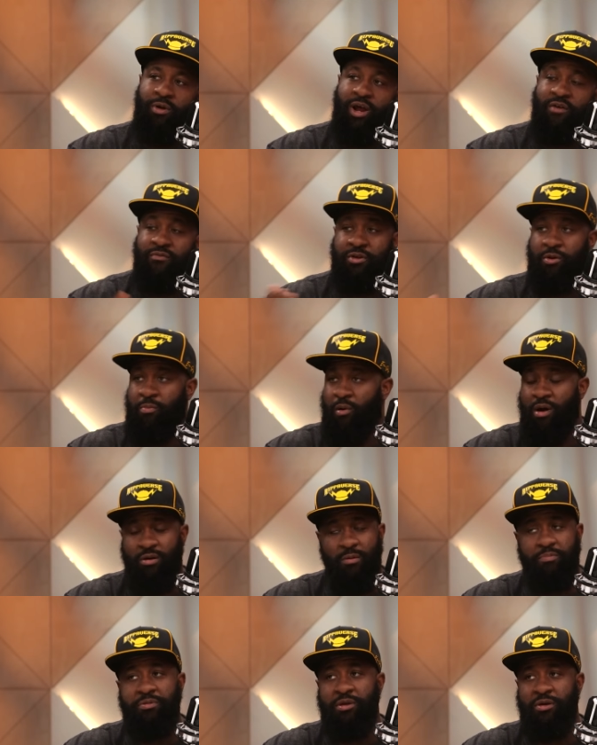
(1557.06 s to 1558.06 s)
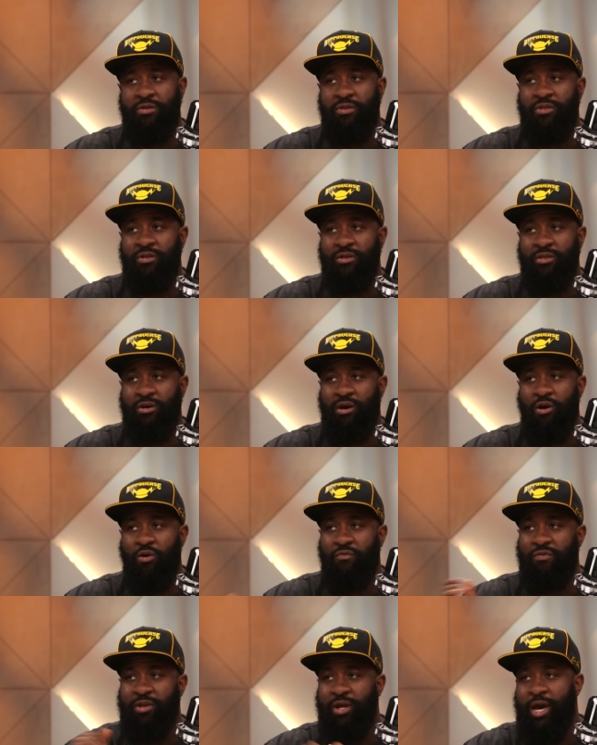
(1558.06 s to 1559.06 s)
whatever. You brought up the
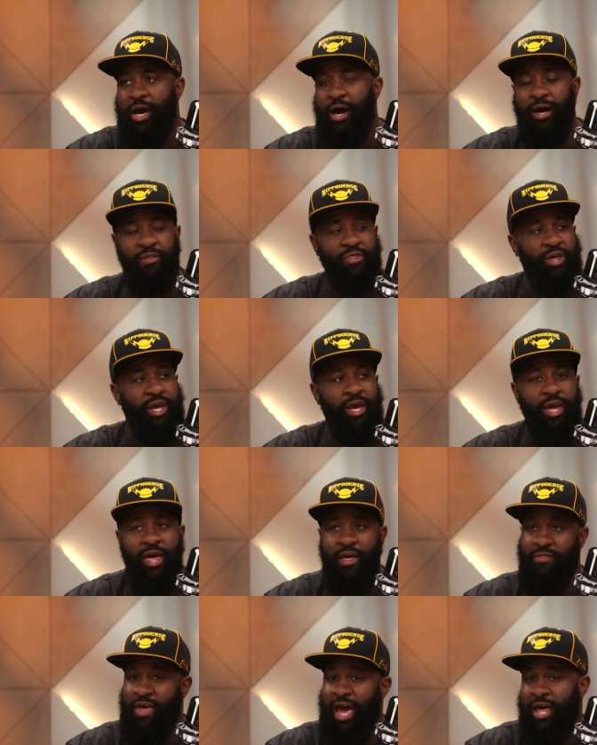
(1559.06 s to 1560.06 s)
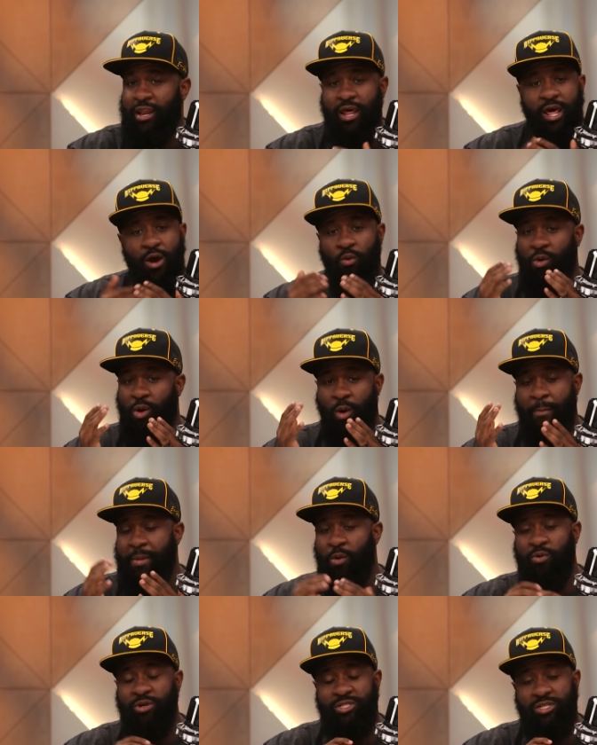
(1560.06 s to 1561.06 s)
COVID thing.
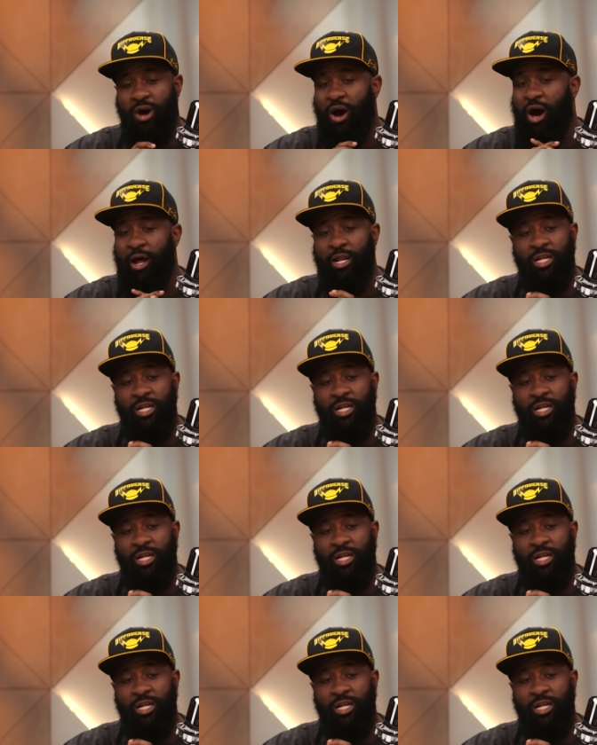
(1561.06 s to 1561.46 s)
We saw a